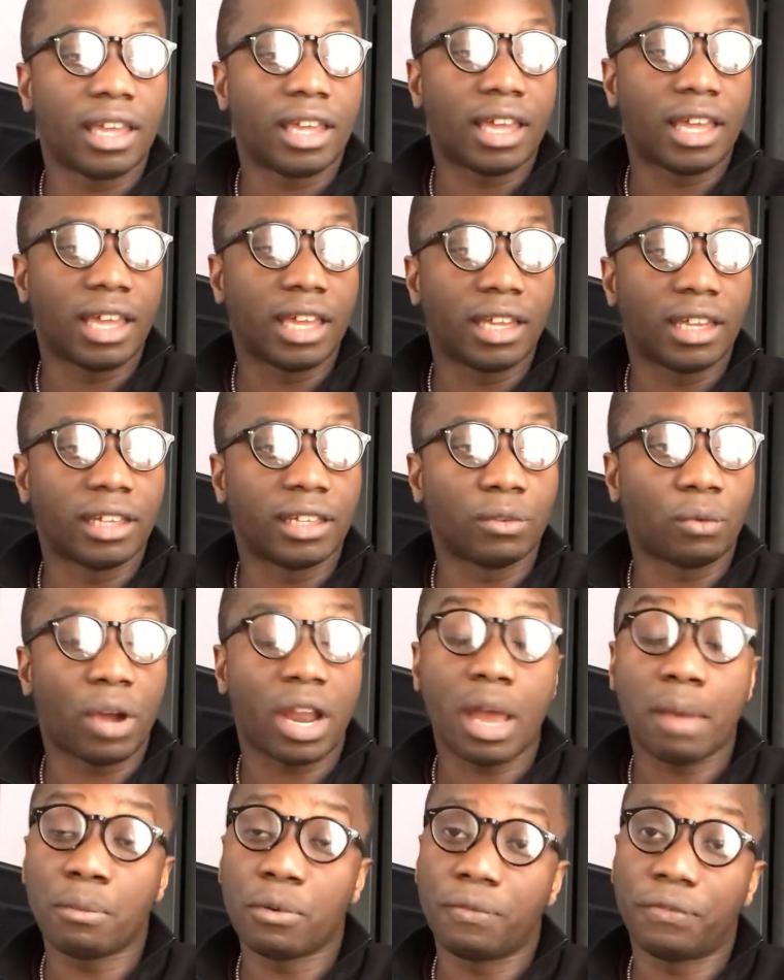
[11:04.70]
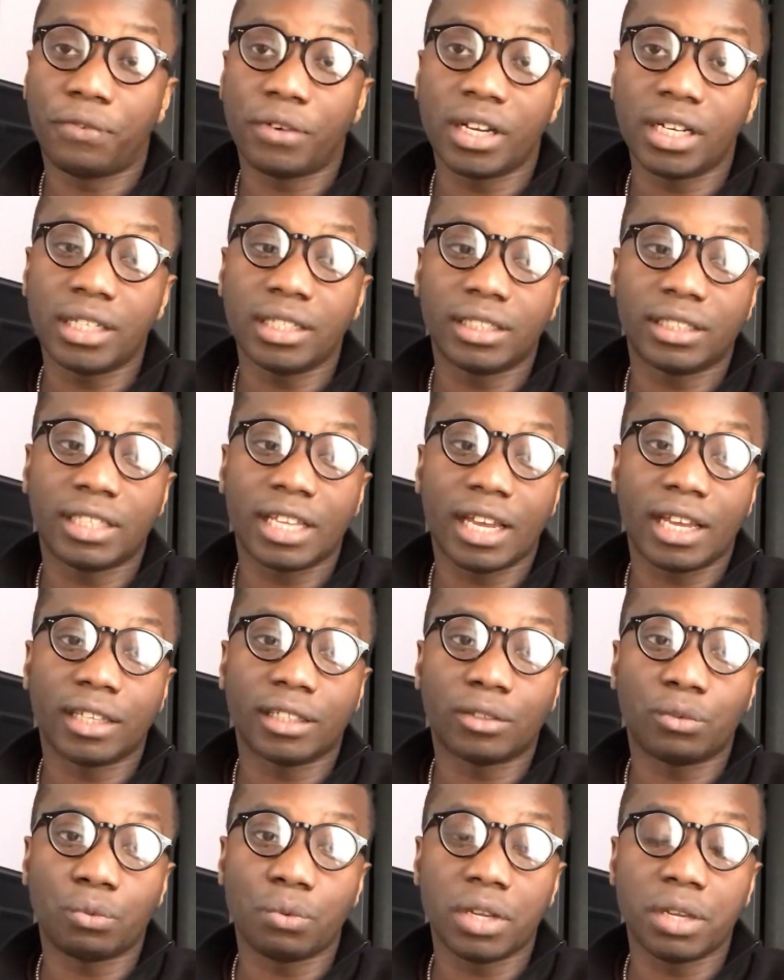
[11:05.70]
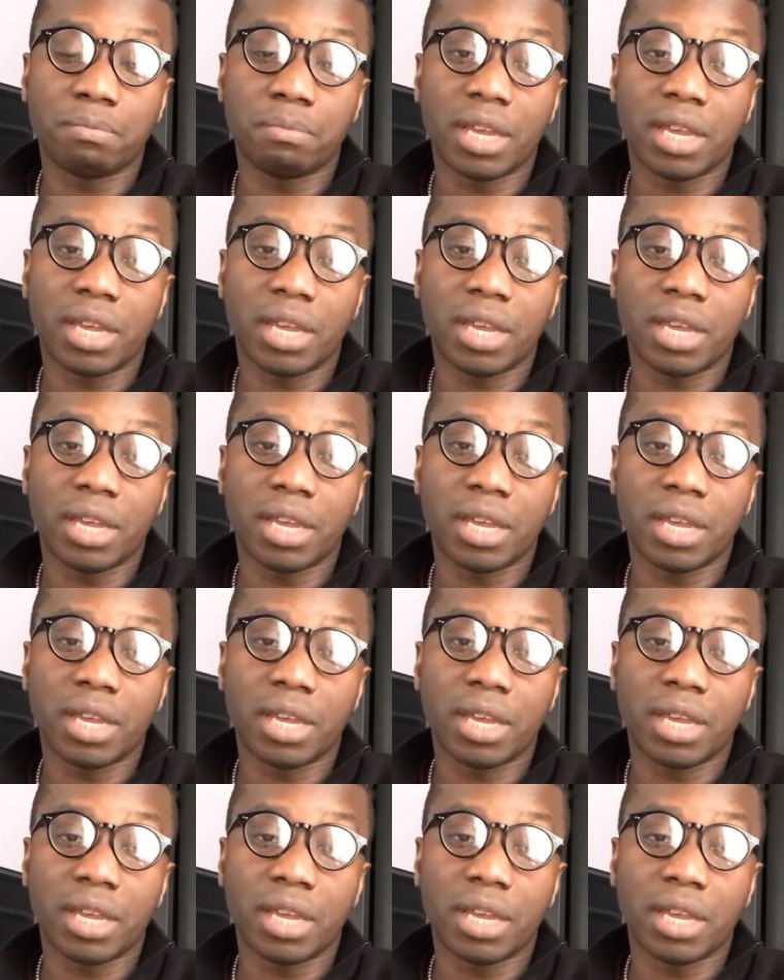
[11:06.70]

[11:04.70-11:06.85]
And what I'm afraid is that we